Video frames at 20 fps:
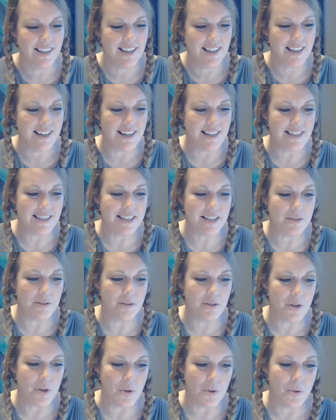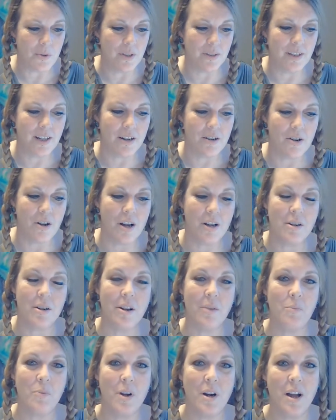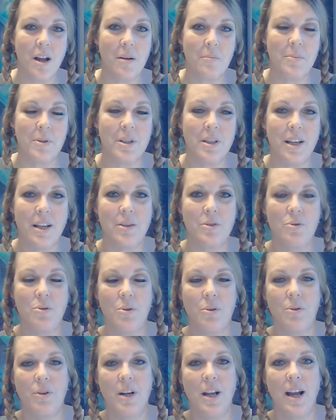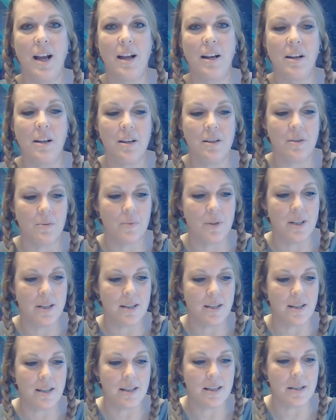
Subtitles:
And I still know that they are not 100% true and accurate. The reason is